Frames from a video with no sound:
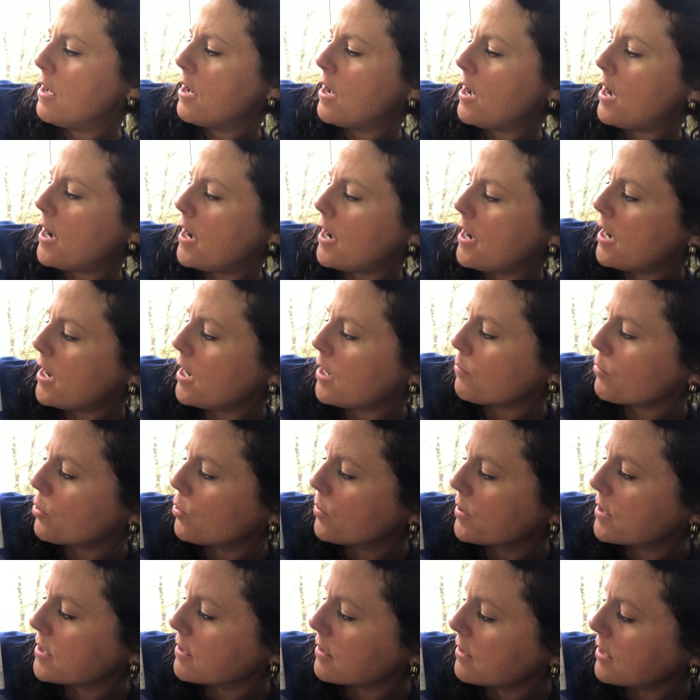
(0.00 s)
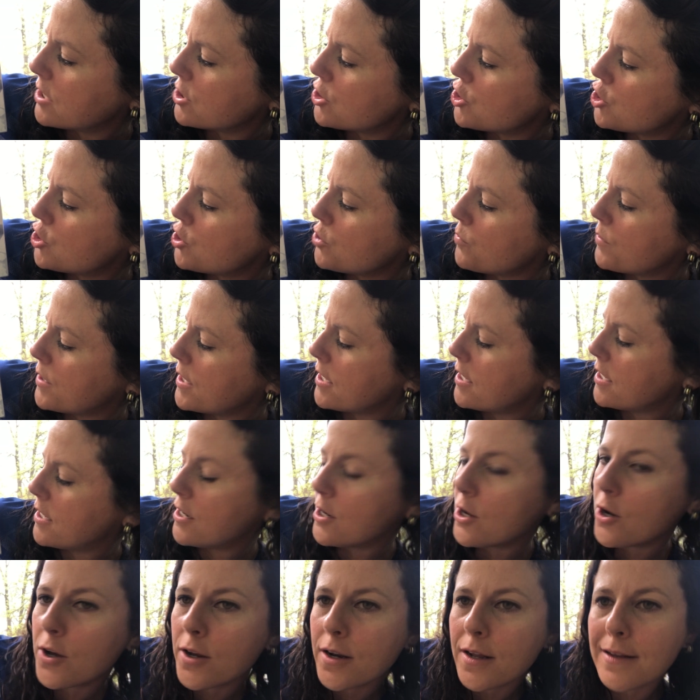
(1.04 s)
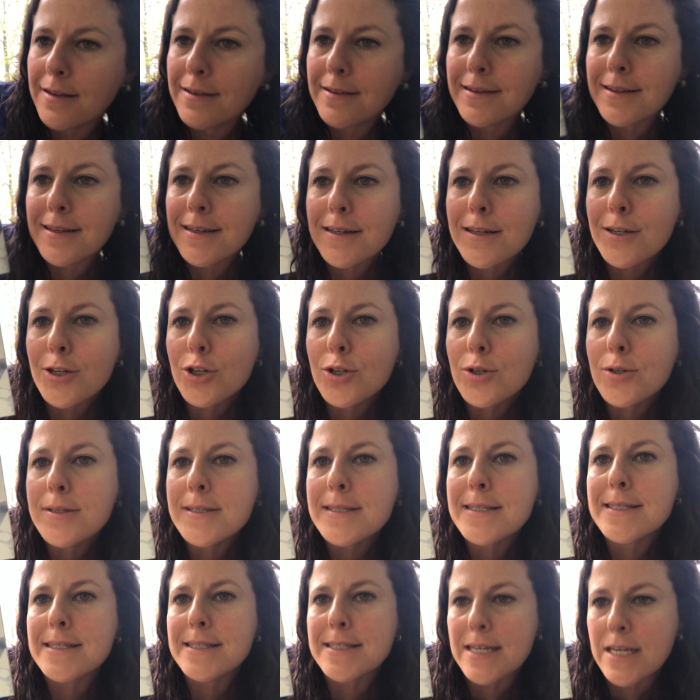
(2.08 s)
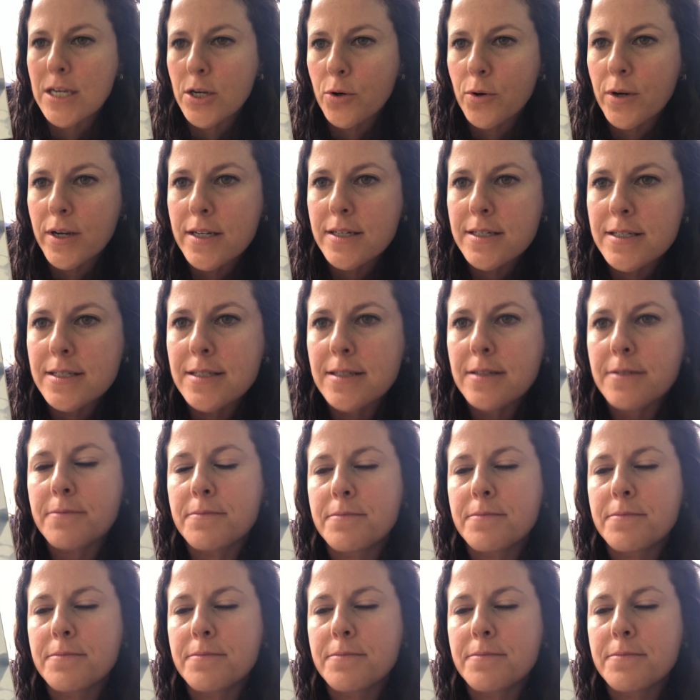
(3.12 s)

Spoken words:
I'm going to let you in on a little secret.